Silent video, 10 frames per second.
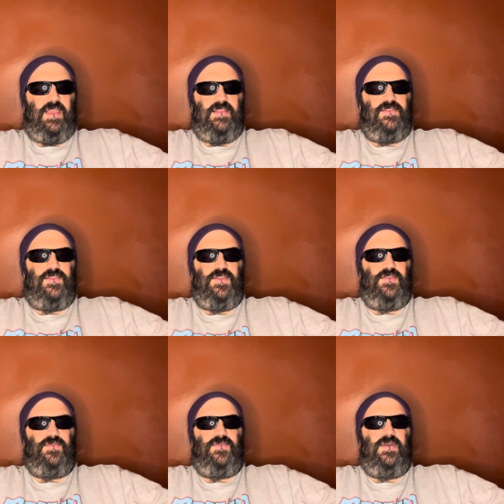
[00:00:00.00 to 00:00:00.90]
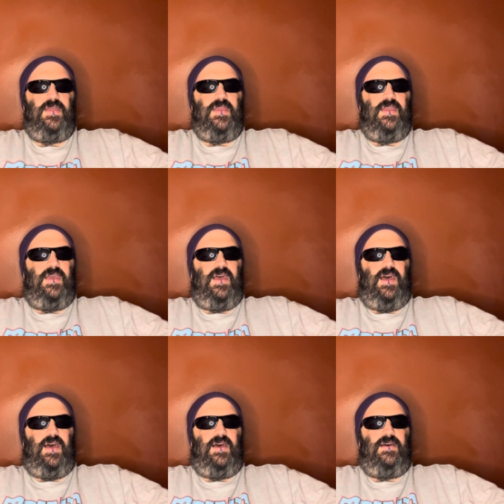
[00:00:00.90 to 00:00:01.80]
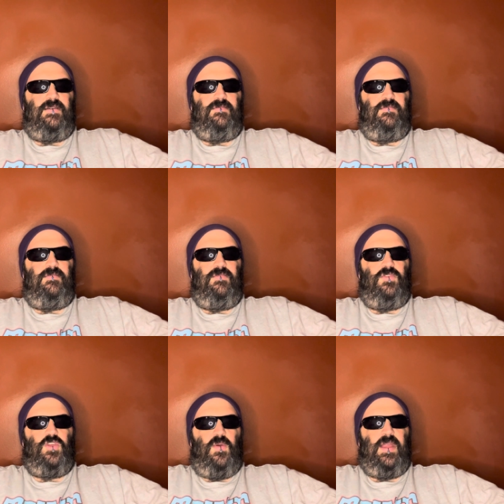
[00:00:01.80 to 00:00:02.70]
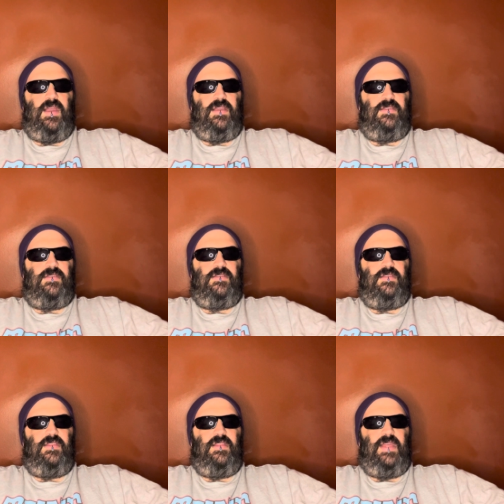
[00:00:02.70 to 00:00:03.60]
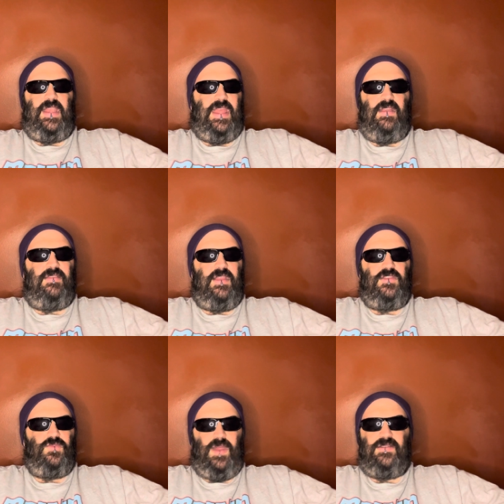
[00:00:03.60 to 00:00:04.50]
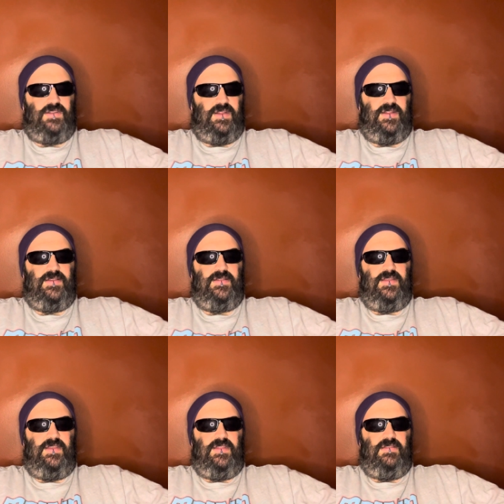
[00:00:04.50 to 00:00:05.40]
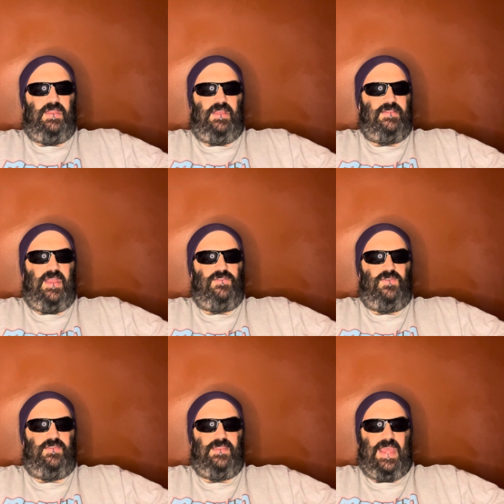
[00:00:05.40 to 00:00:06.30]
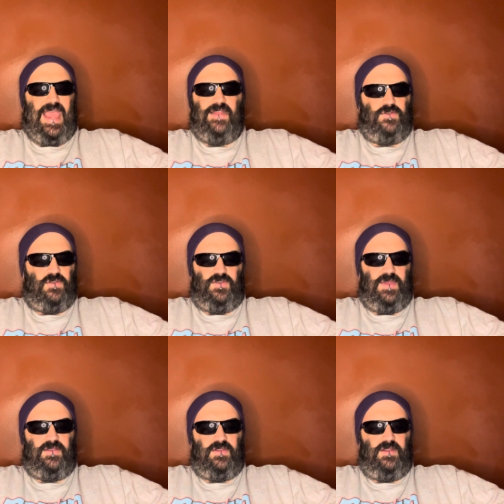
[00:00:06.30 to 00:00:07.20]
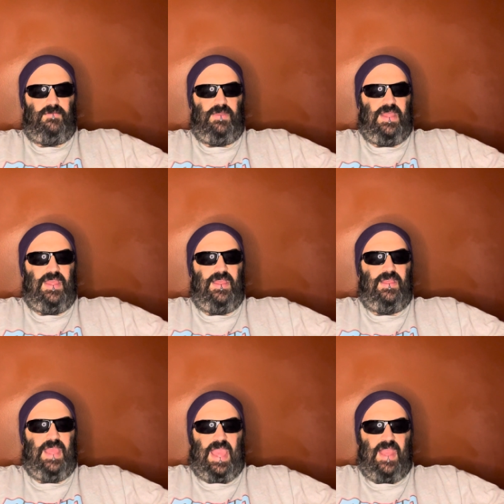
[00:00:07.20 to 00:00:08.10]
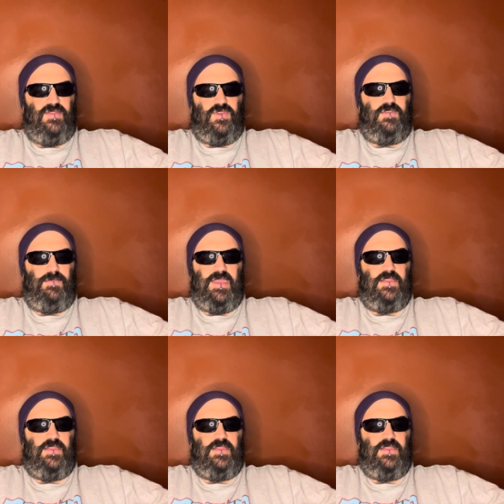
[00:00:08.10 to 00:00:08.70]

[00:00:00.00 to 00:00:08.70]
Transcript: into um, showing us that he is a director. He's not just an actor director, but he can just be